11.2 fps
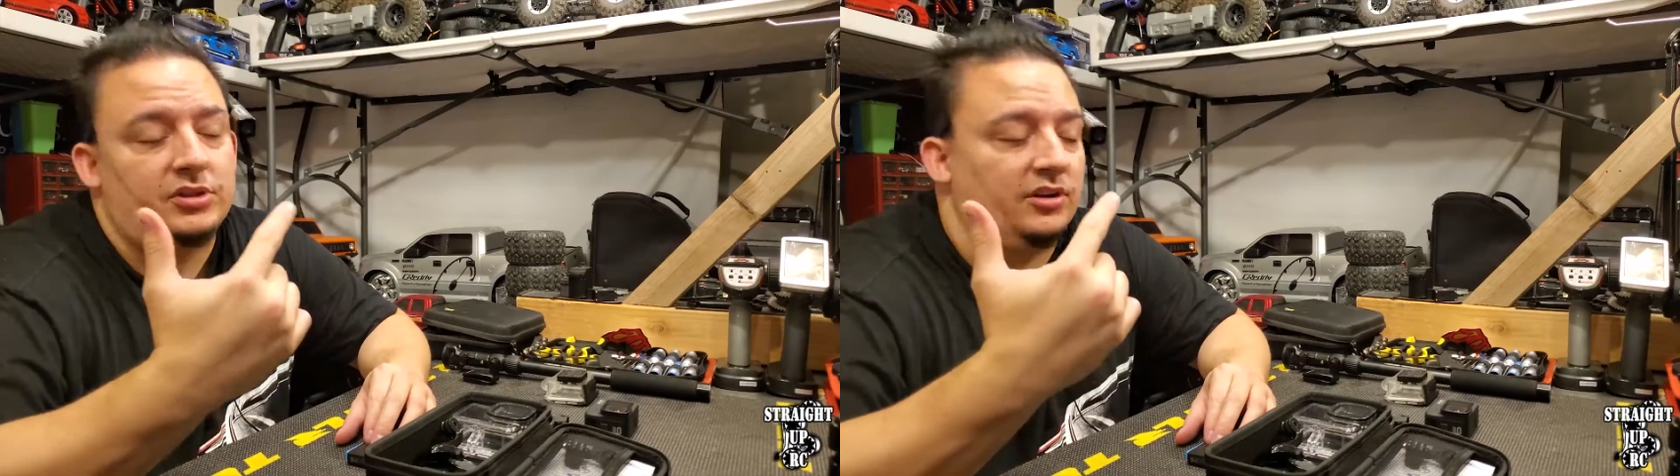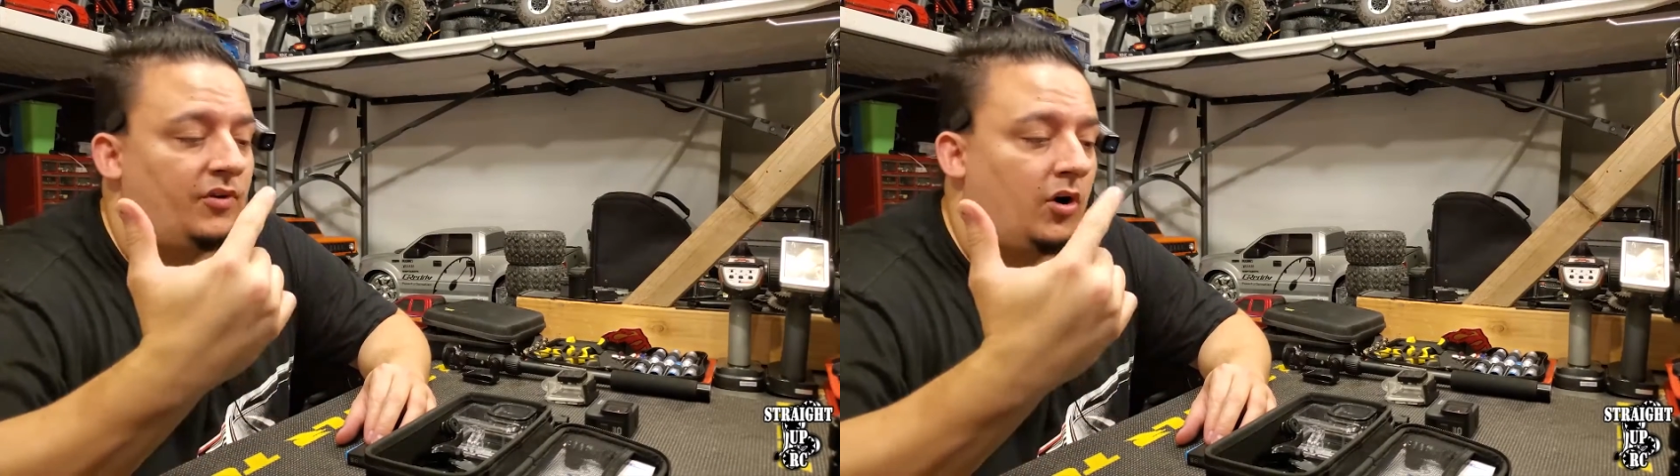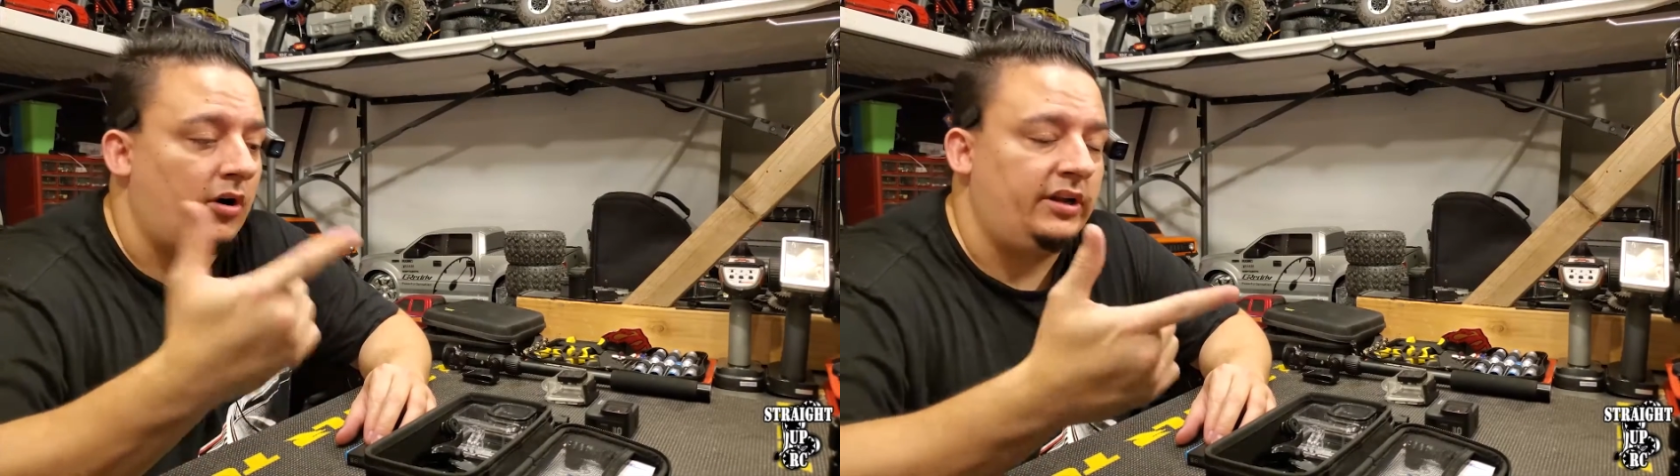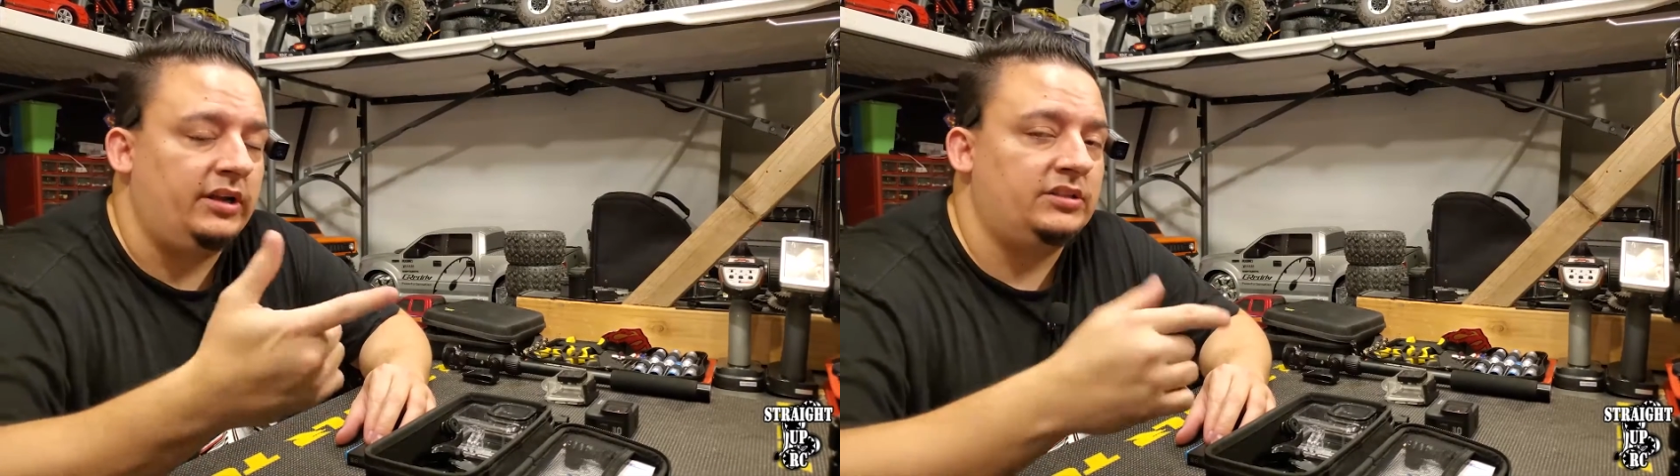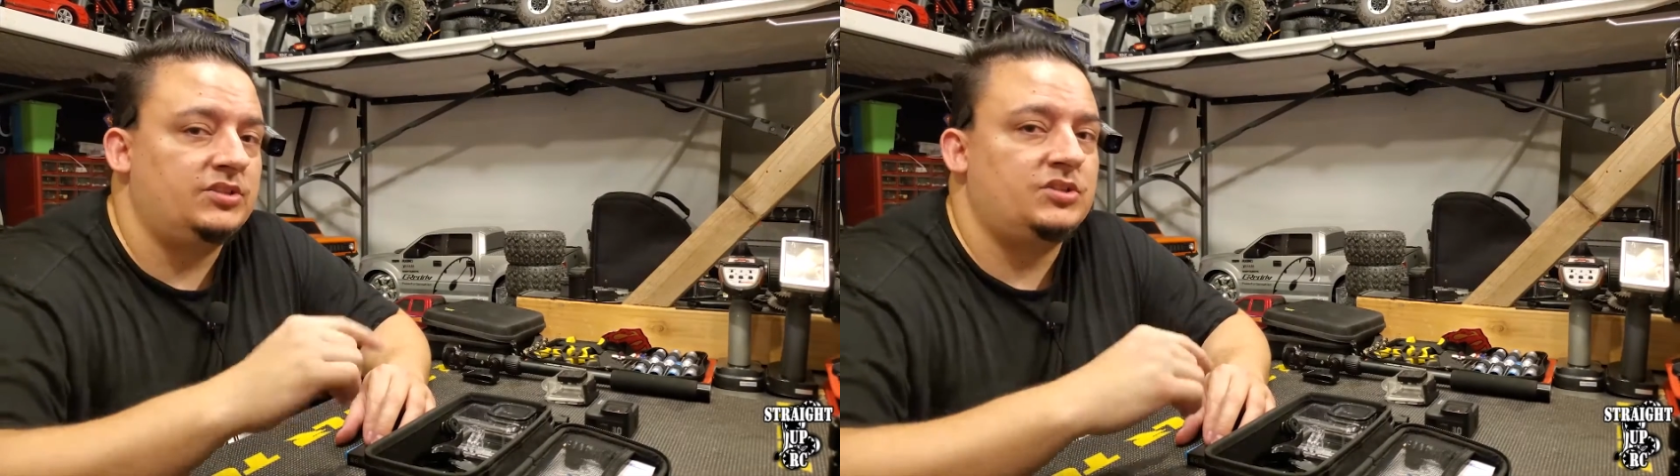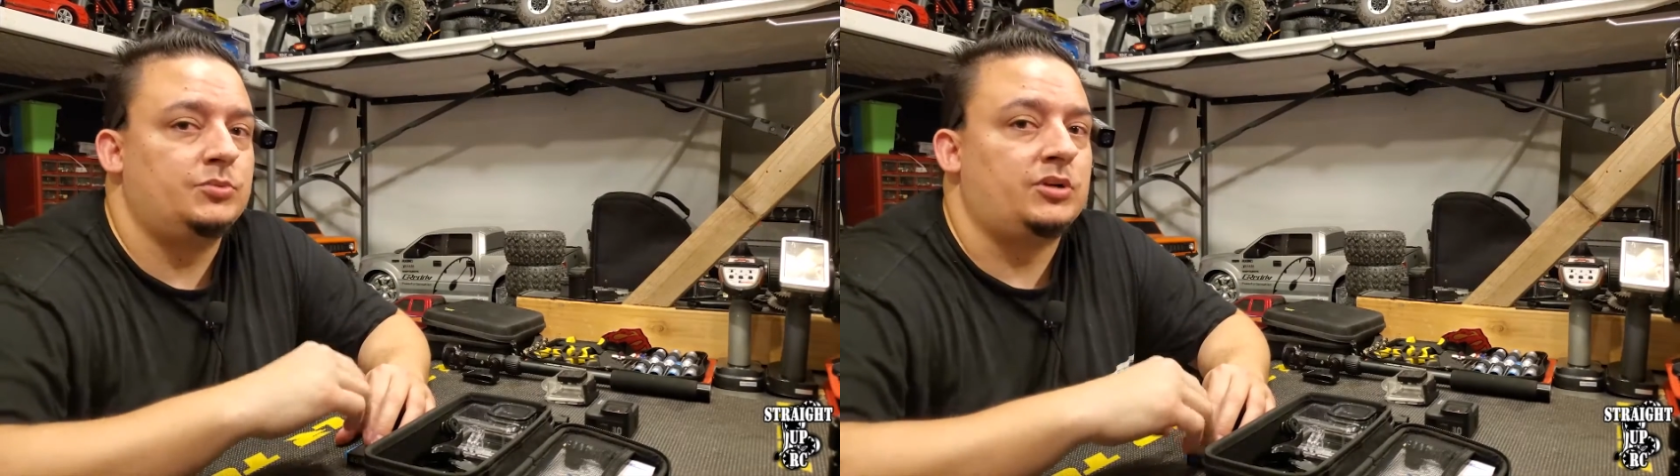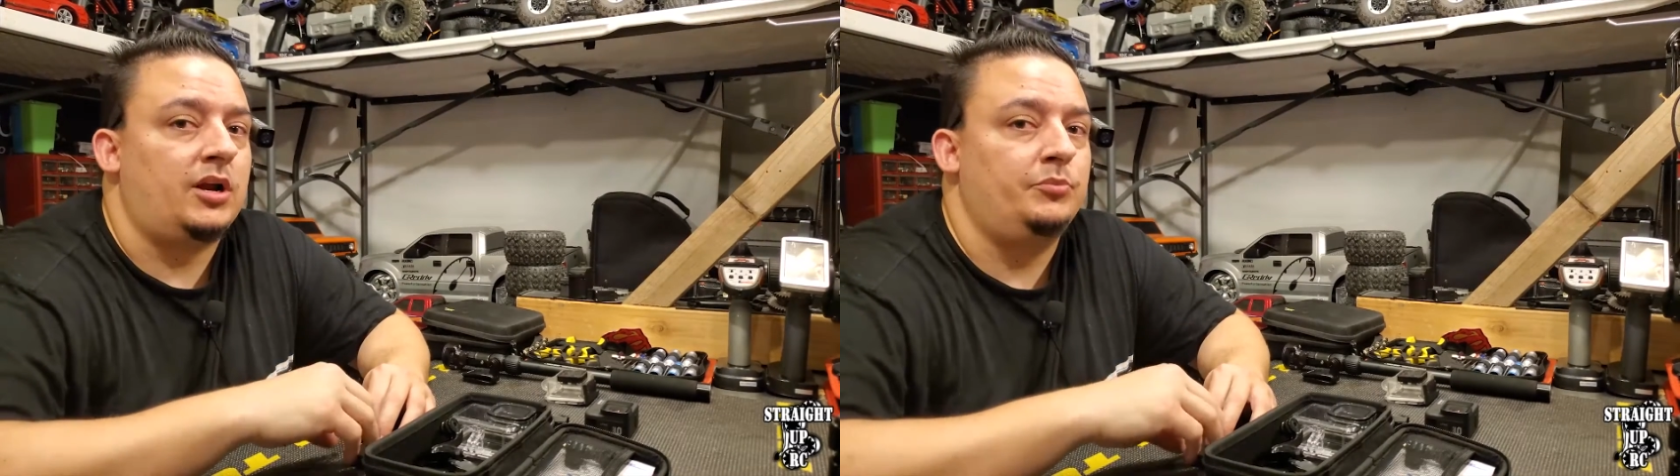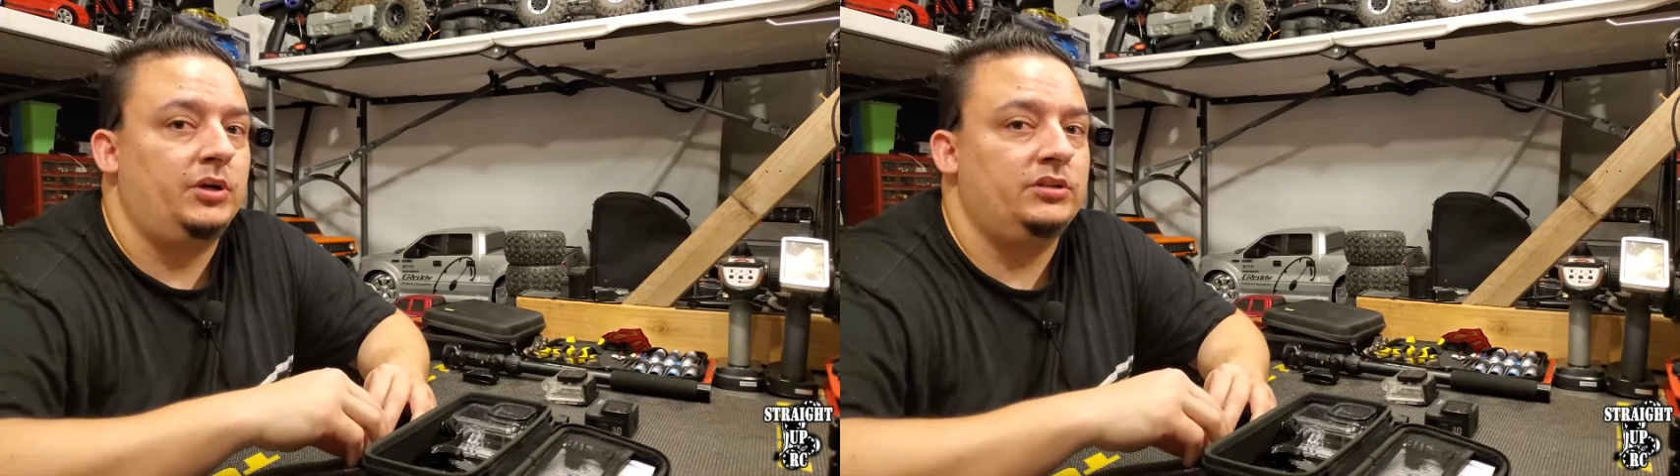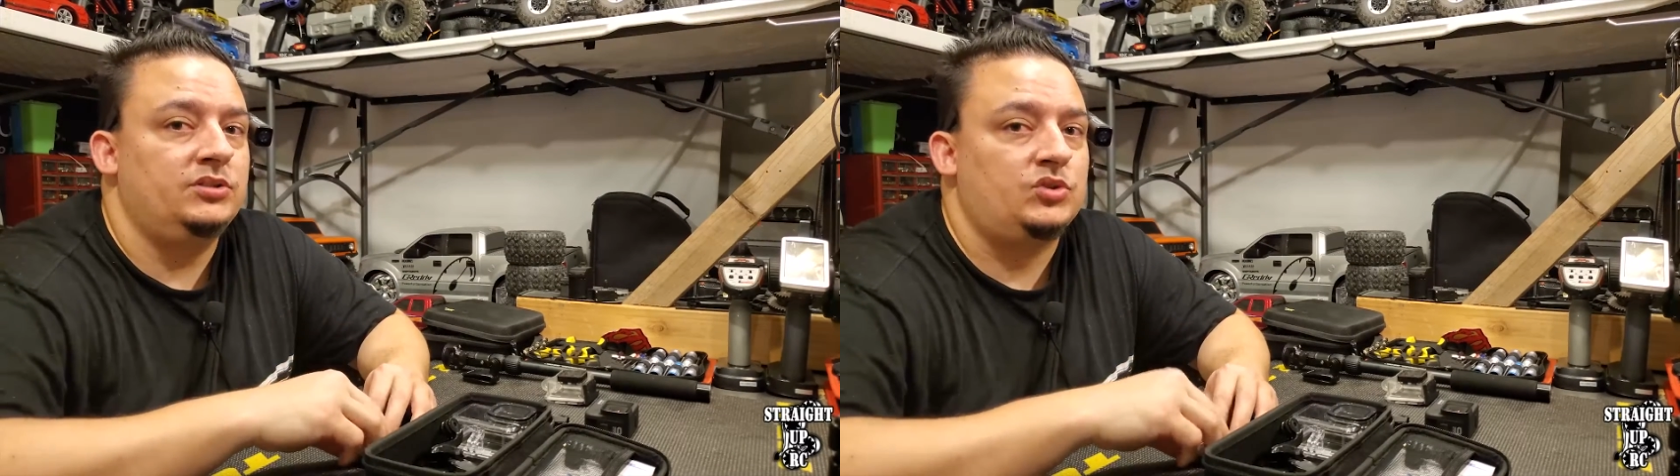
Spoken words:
that have already hit the subscribe button.